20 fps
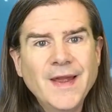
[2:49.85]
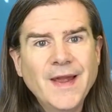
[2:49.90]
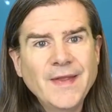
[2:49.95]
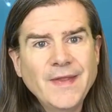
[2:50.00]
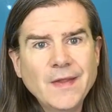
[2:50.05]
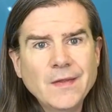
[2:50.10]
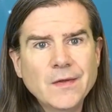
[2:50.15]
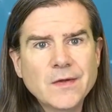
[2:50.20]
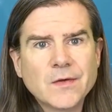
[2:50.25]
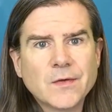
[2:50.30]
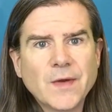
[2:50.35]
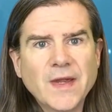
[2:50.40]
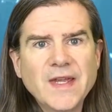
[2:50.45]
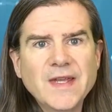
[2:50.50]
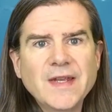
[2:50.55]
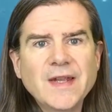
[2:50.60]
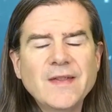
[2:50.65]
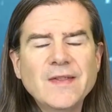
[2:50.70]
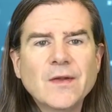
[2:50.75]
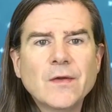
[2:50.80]
and they look
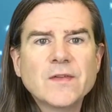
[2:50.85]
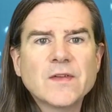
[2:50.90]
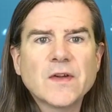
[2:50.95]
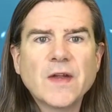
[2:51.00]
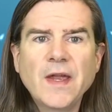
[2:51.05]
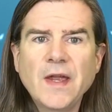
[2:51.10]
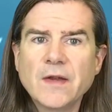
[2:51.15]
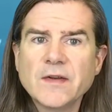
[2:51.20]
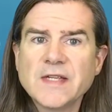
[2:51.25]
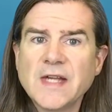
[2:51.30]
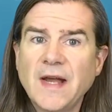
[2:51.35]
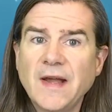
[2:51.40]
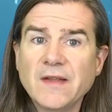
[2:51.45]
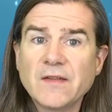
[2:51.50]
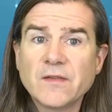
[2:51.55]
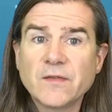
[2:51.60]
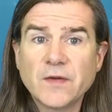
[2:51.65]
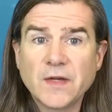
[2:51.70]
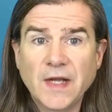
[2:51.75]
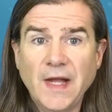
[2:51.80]
great. And those are hair
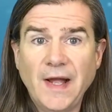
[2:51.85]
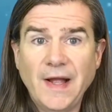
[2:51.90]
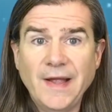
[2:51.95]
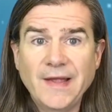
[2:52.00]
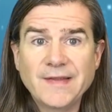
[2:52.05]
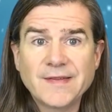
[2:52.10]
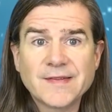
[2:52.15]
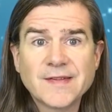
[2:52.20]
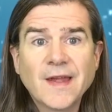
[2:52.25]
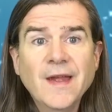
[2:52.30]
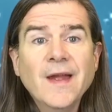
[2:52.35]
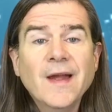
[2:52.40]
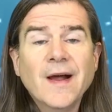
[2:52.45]
ties for guys.